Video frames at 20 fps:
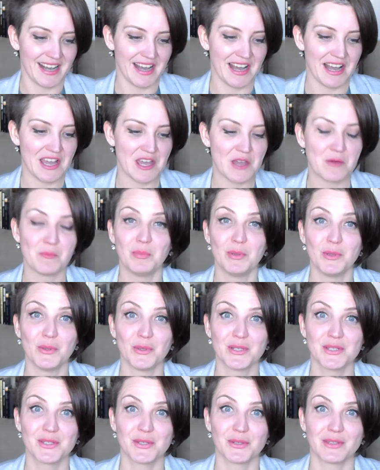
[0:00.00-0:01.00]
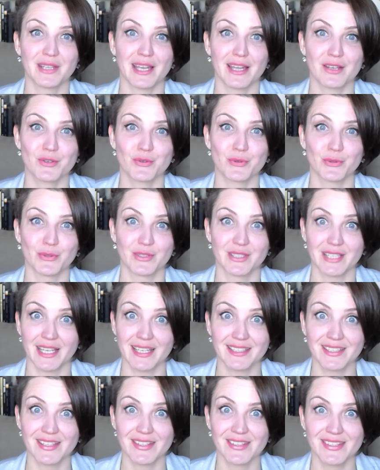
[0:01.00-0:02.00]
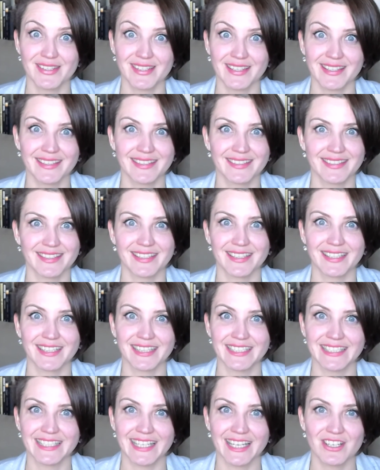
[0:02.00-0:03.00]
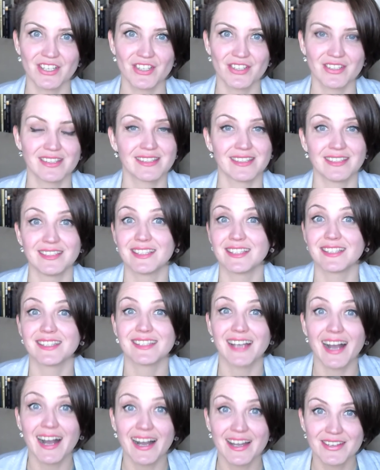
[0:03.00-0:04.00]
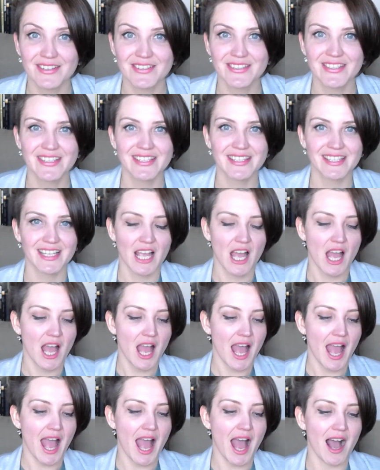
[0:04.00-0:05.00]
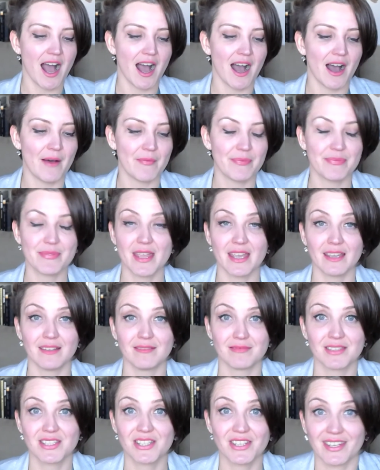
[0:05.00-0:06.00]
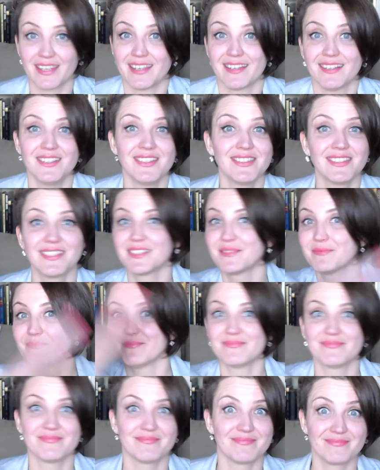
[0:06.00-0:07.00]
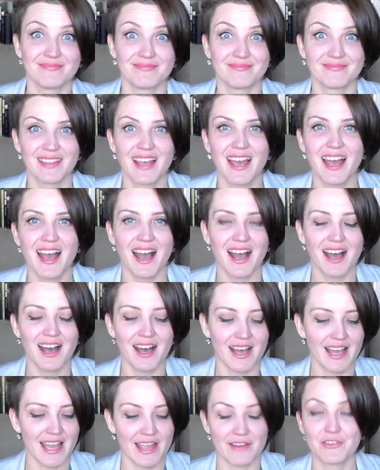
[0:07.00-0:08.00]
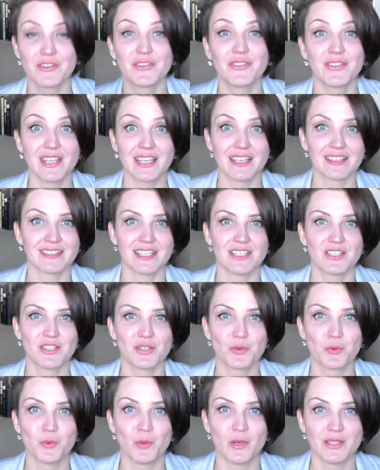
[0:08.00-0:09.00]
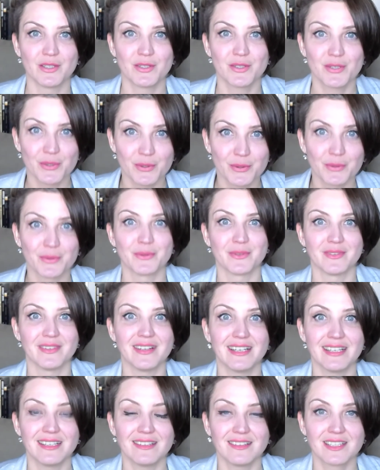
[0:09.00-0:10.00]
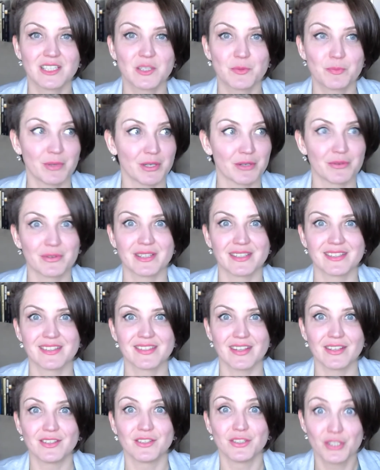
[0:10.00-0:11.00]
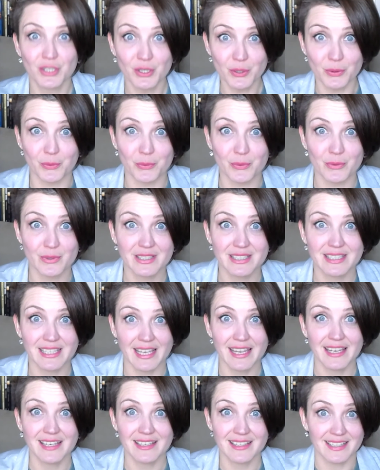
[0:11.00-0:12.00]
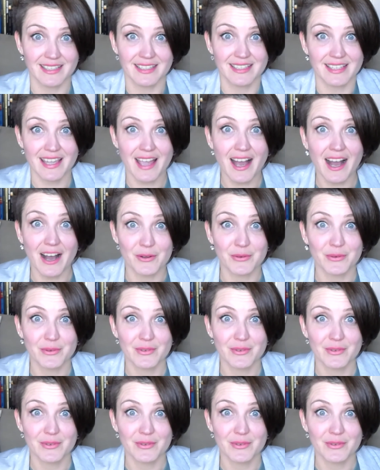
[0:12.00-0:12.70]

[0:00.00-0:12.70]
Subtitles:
employs your natural tendencies and inclinations and desires and skills, everything that you want to experience and do day in, day out.